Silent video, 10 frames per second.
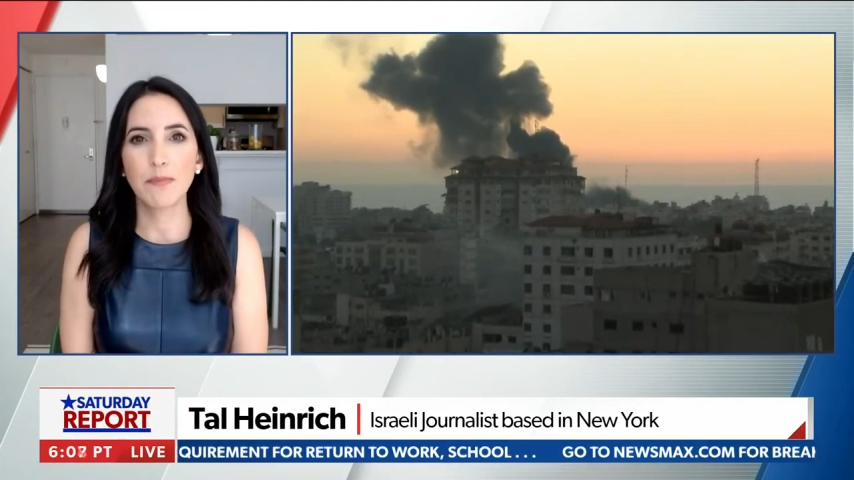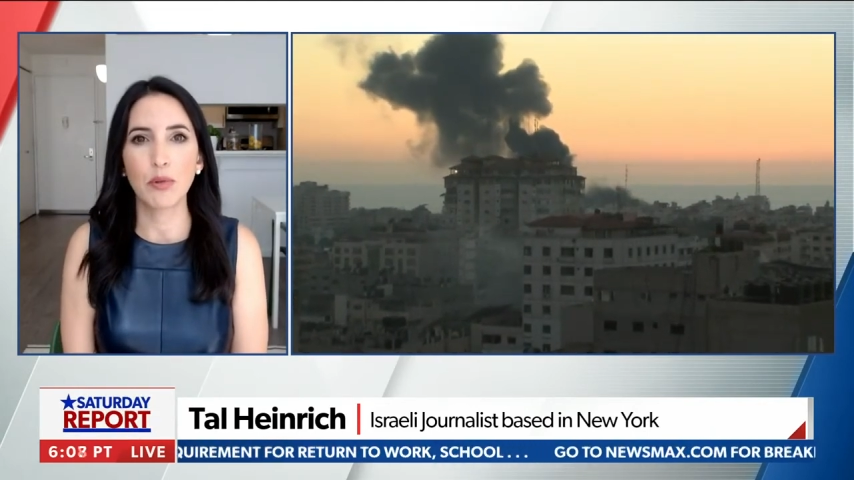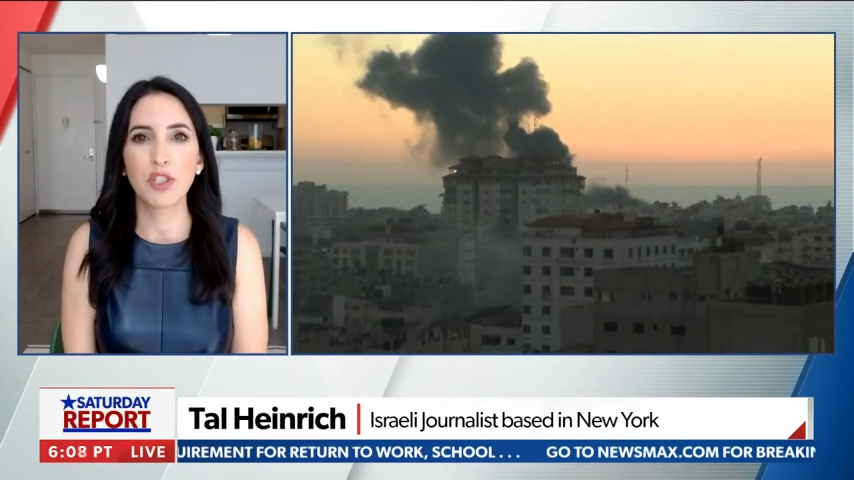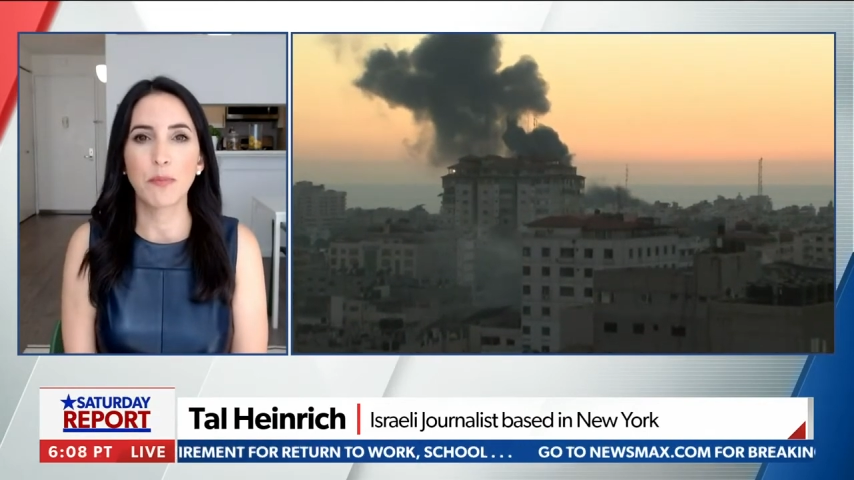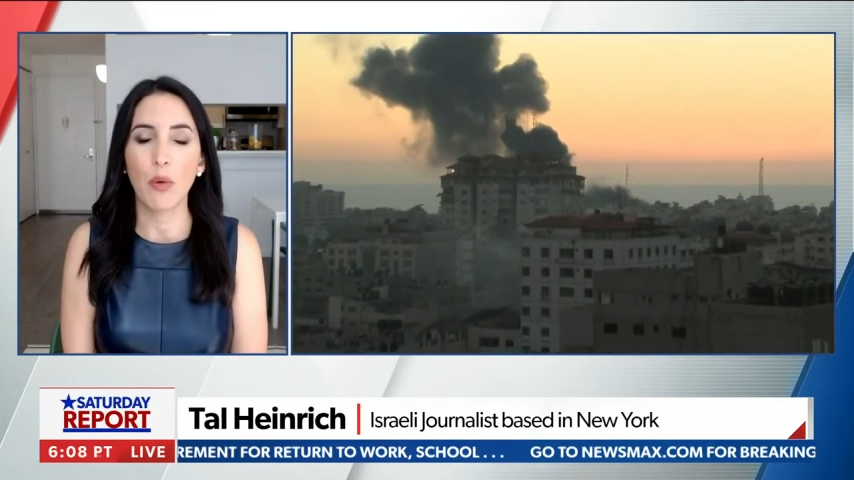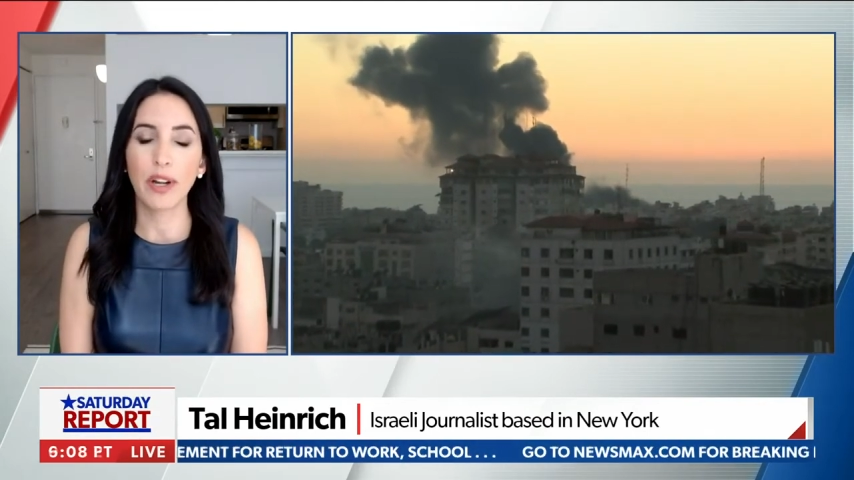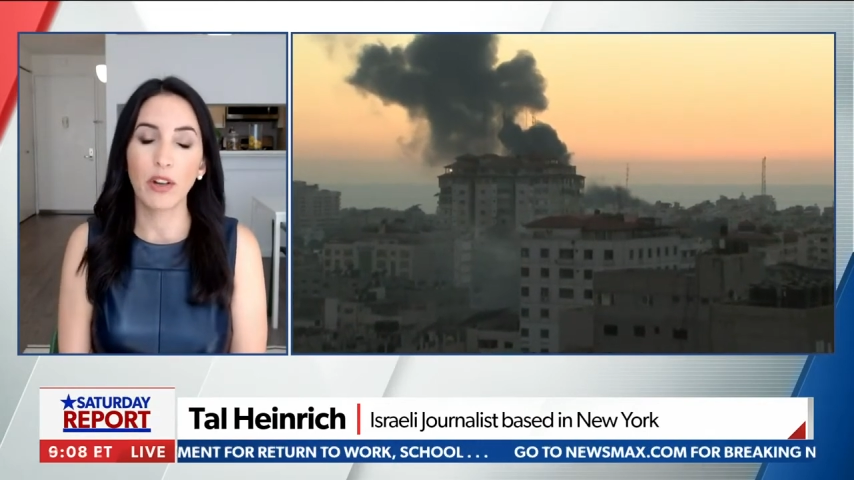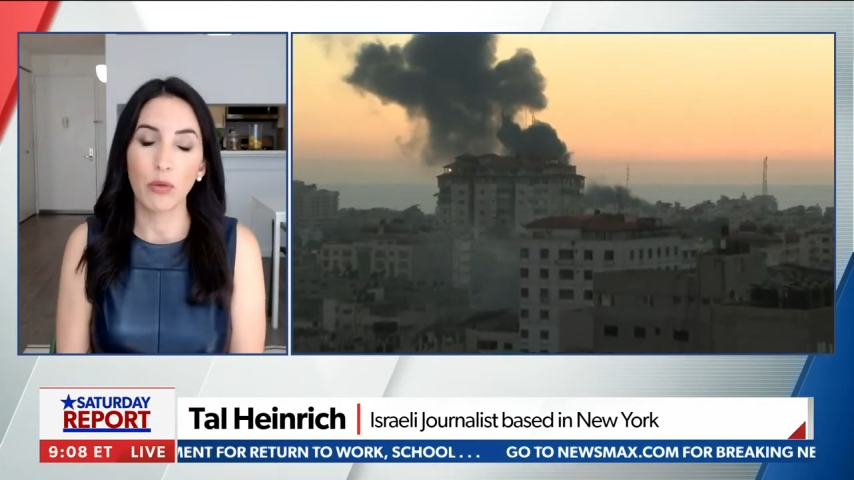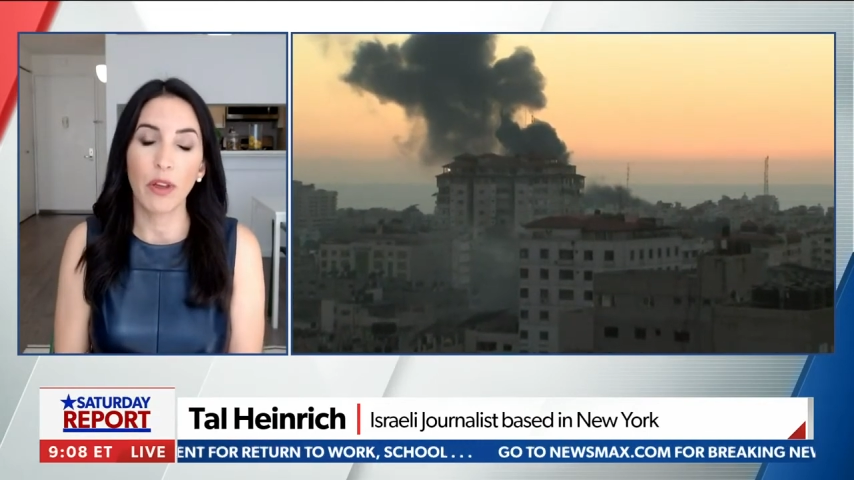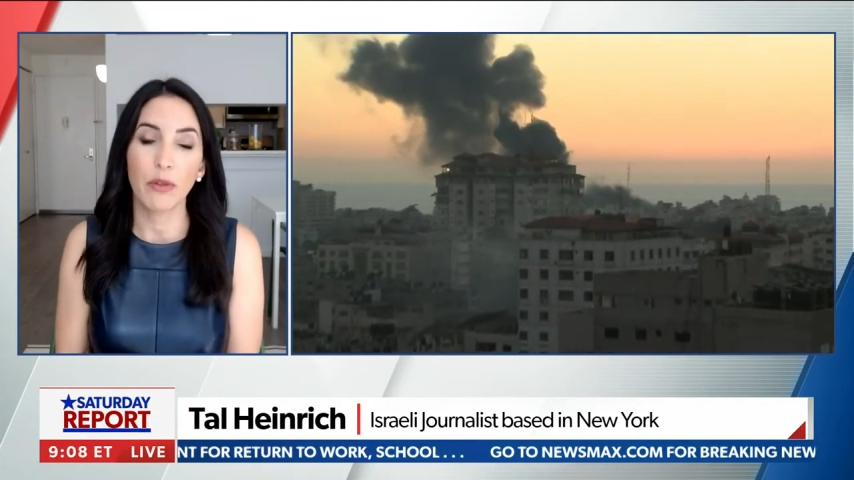postponing
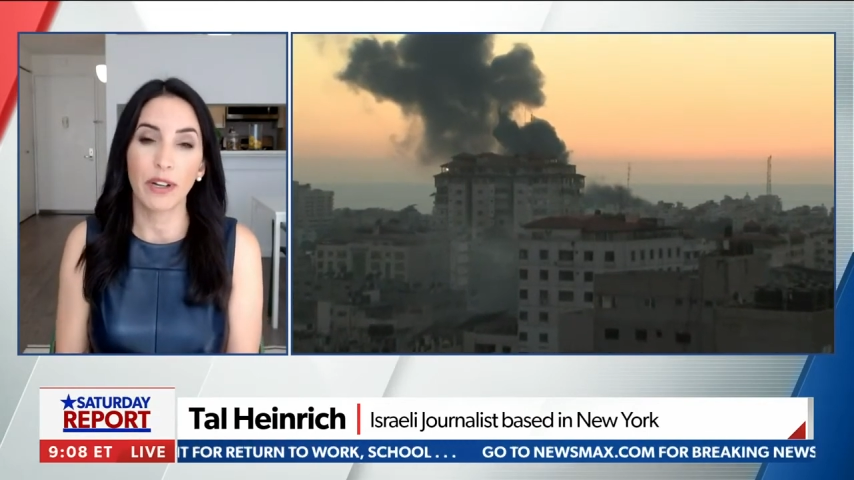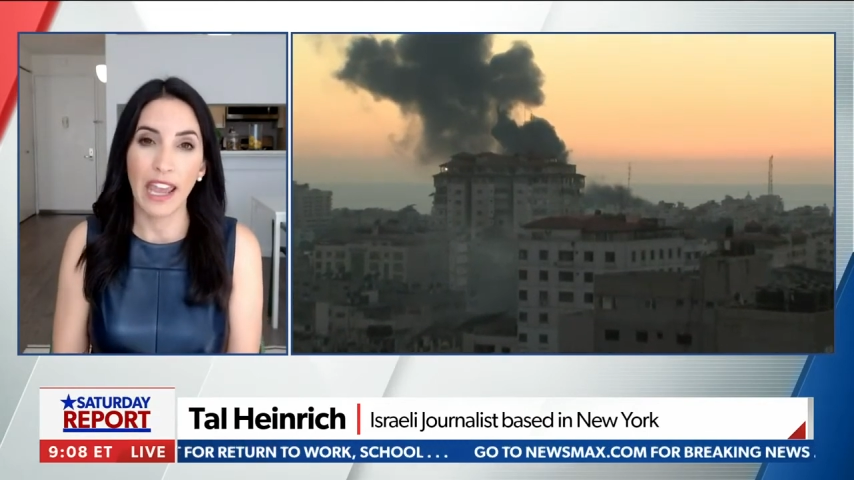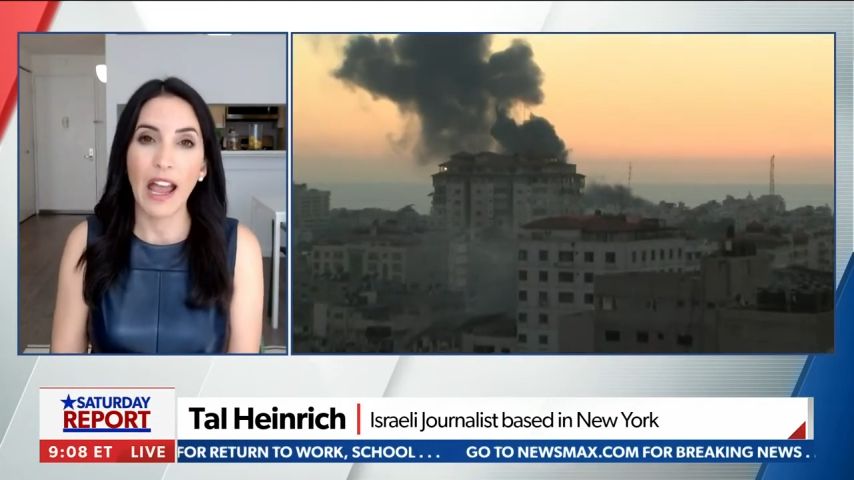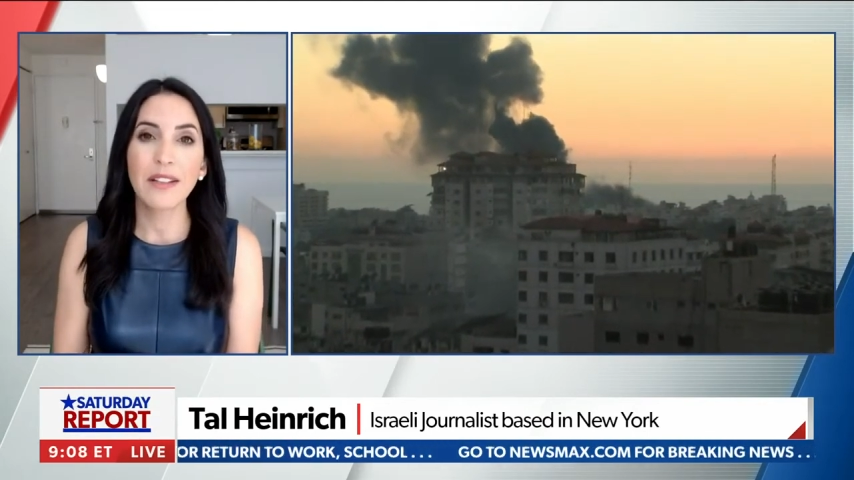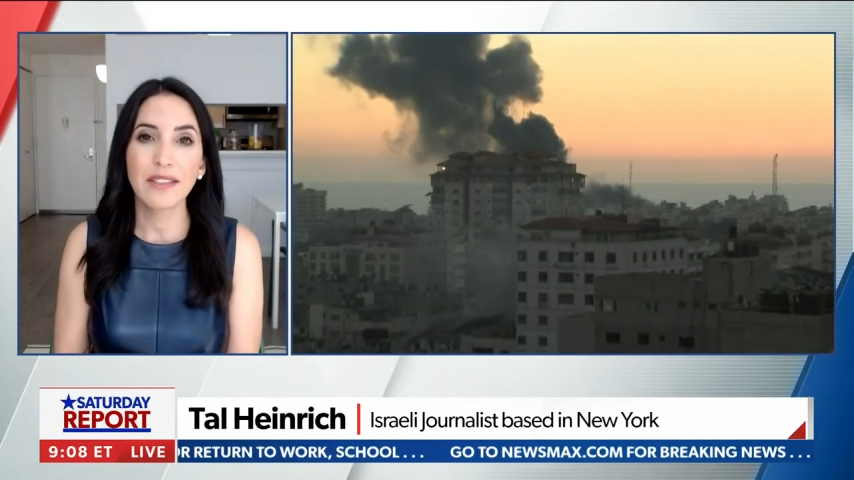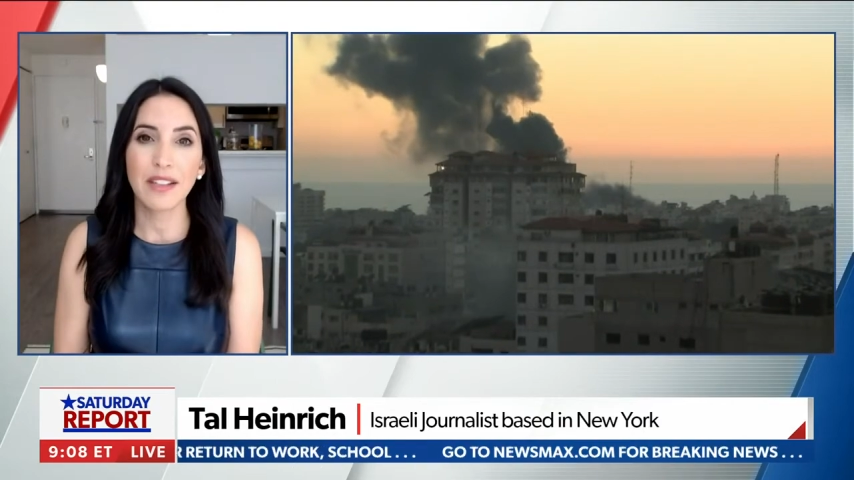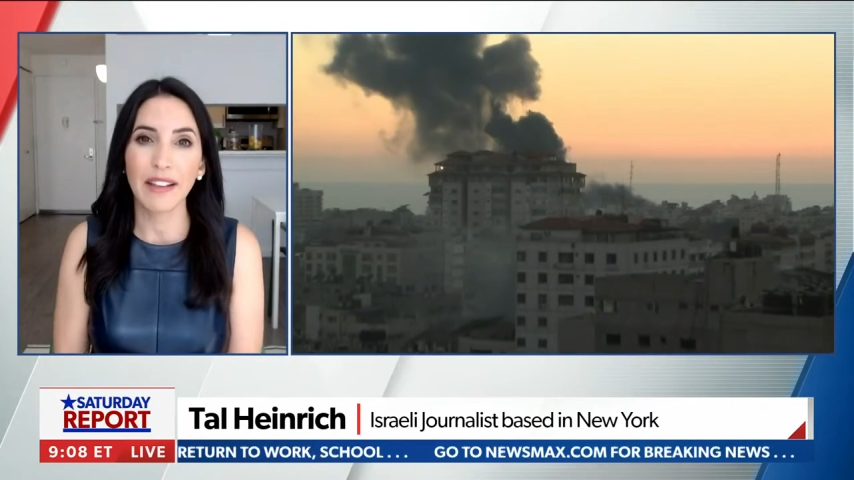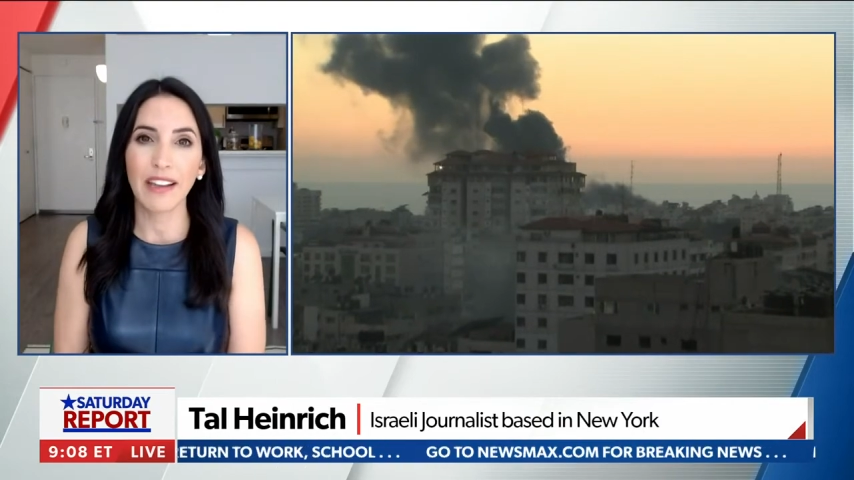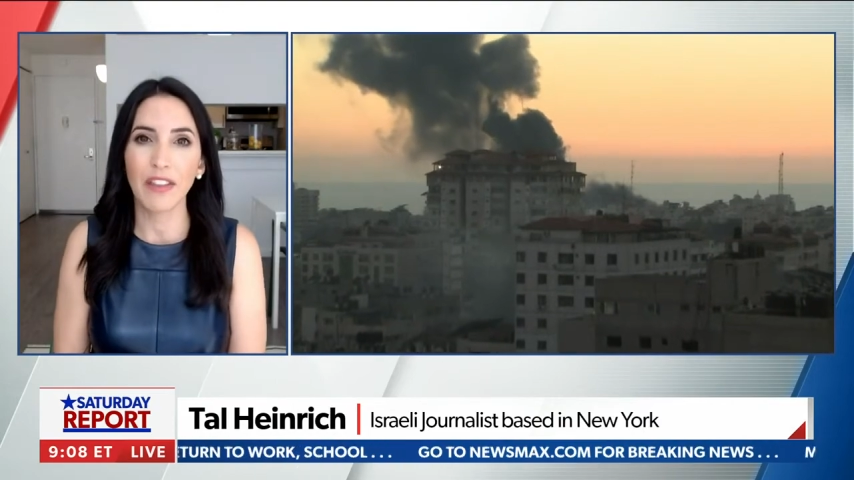or rather canceling,